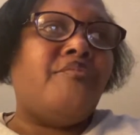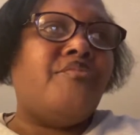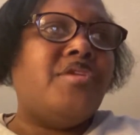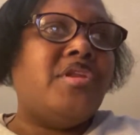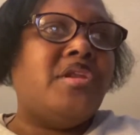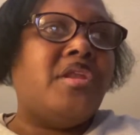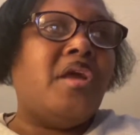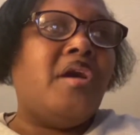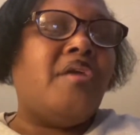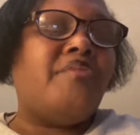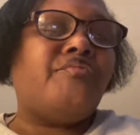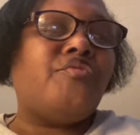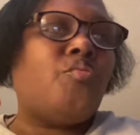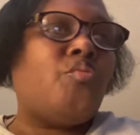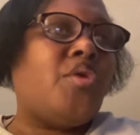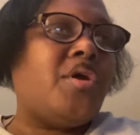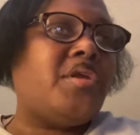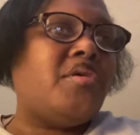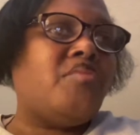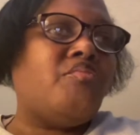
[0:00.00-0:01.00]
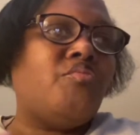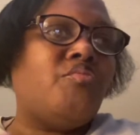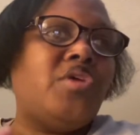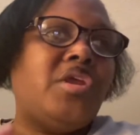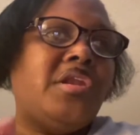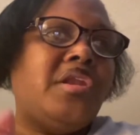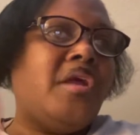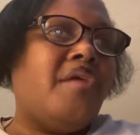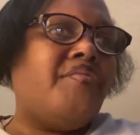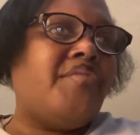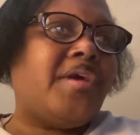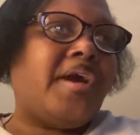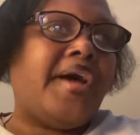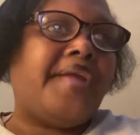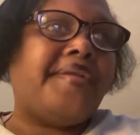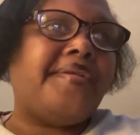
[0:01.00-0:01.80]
We never want we never got